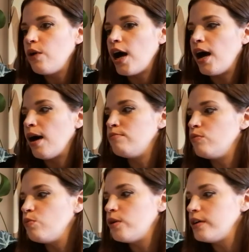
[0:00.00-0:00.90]

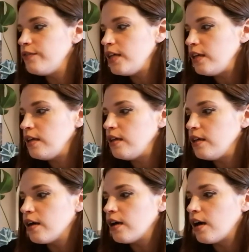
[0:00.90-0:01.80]
um, one of
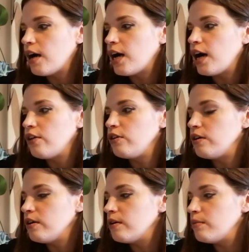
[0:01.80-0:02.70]
the uh,
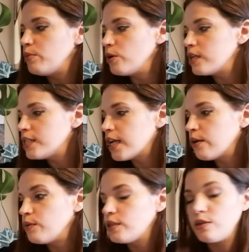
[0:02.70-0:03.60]
other books that
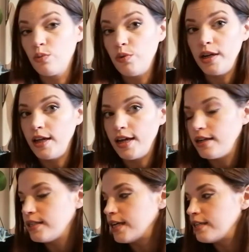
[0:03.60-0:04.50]
I was really
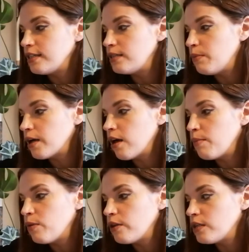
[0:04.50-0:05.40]
excited to pick
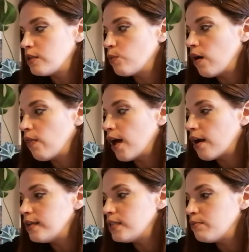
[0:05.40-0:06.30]
up, and this is one
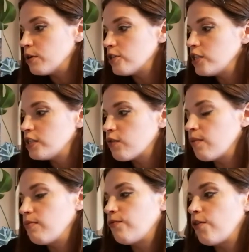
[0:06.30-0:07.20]
that I did purchase
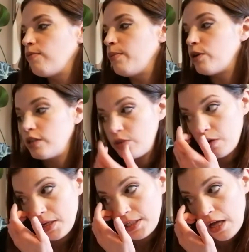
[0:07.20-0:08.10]
from from the
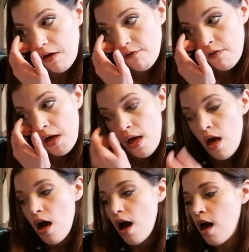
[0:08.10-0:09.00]
bookstore itself,
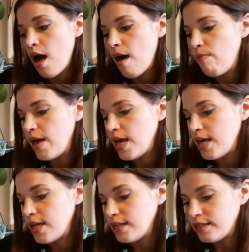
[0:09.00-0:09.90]
um,
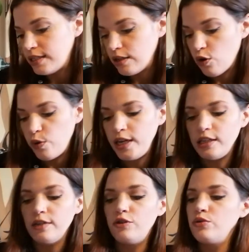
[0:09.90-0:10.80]
is
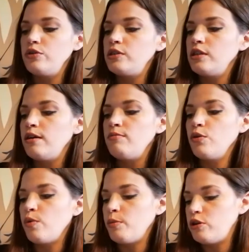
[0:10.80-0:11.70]
Queens of
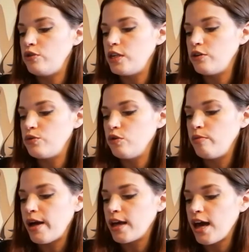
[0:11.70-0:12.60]
Jerusalem: The Woman Who Dared to
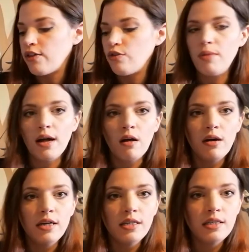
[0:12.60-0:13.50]
Rule by Katherine
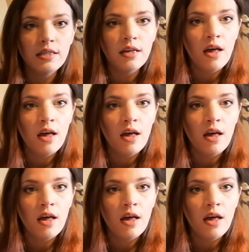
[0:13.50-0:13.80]
Pangonis.